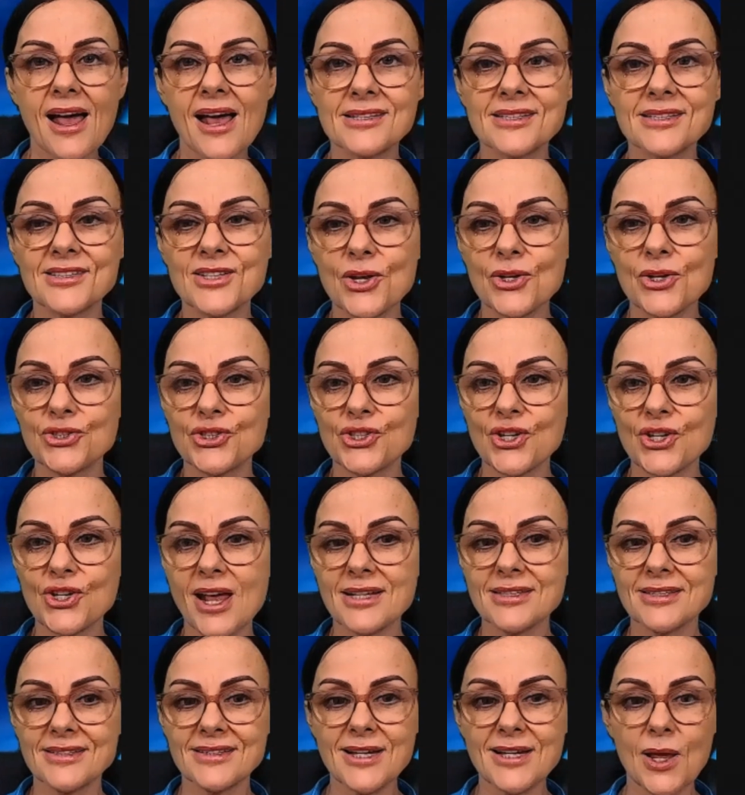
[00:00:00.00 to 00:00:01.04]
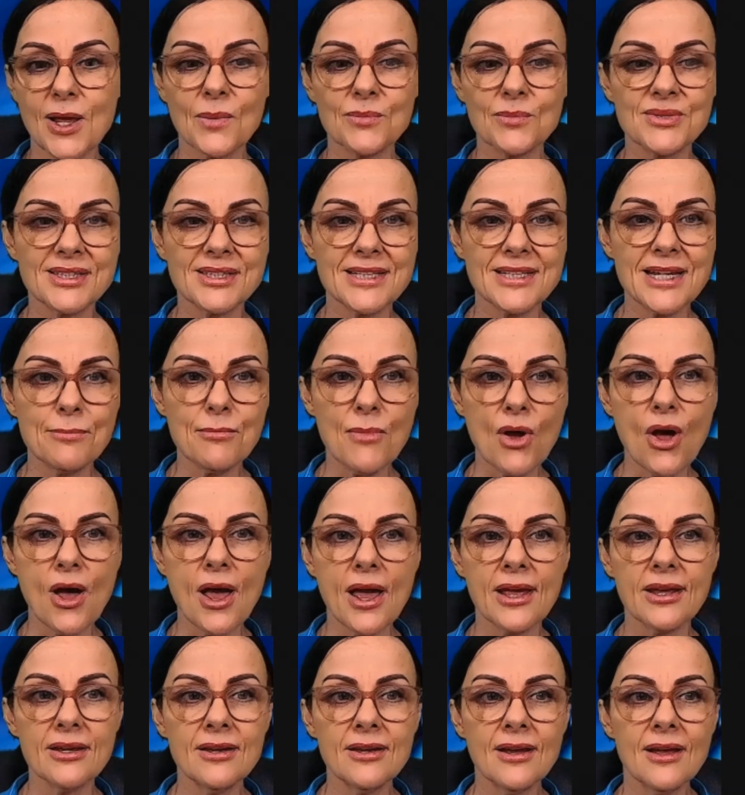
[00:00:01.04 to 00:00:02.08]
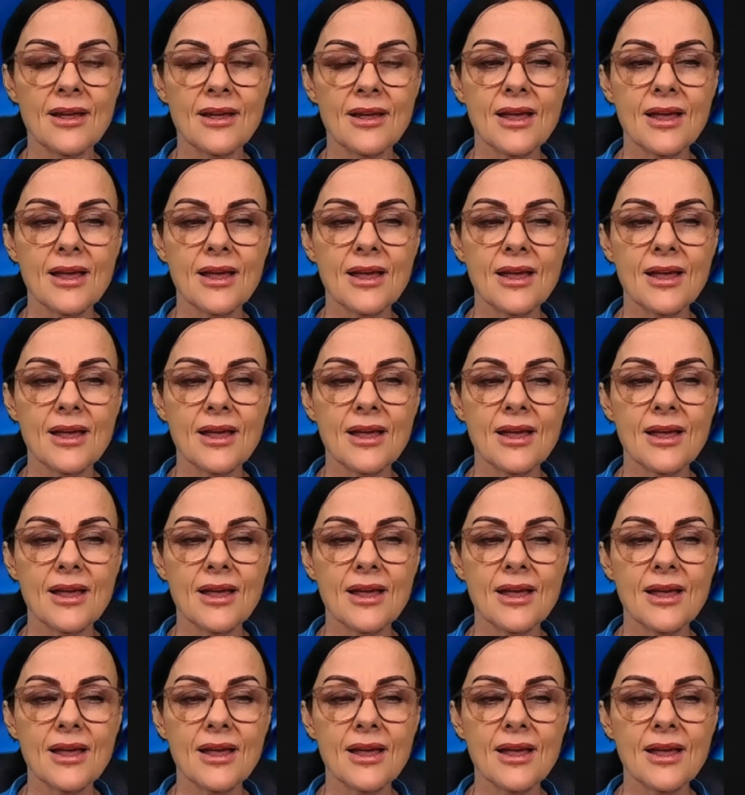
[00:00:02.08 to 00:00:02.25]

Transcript: So just see my